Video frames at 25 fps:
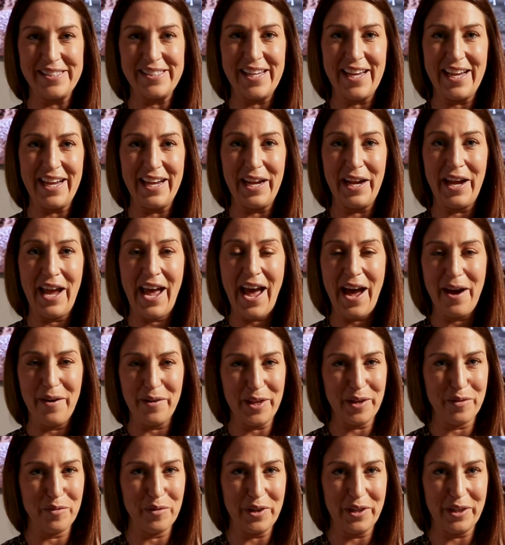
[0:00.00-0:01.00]
and say how
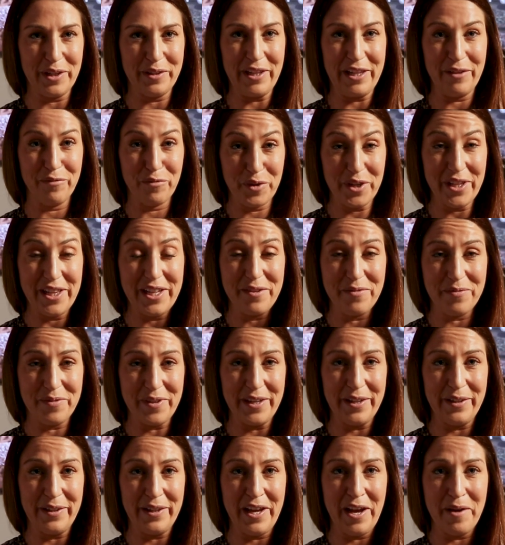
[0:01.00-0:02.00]
they re- really
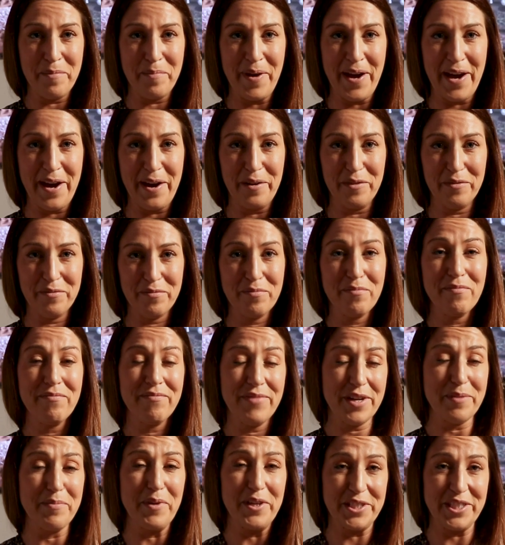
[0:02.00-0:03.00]
feel about
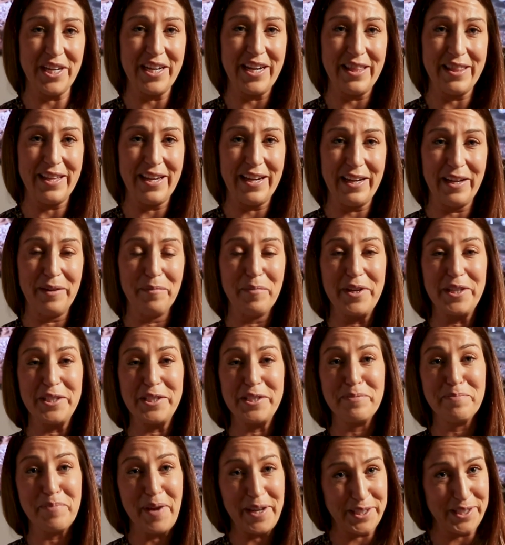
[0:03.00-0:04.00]
pretty much anything, but
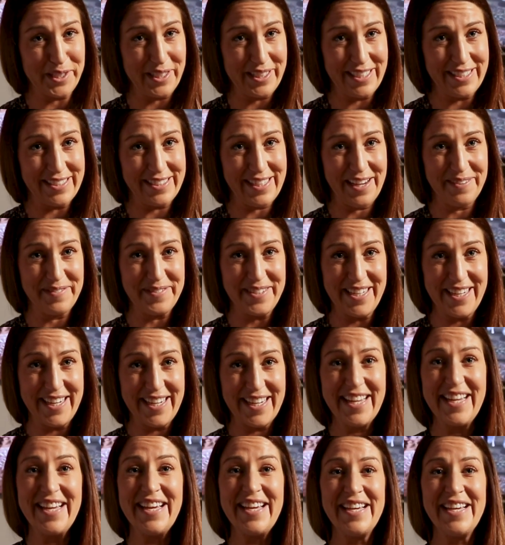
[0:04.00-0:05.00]
especially safety.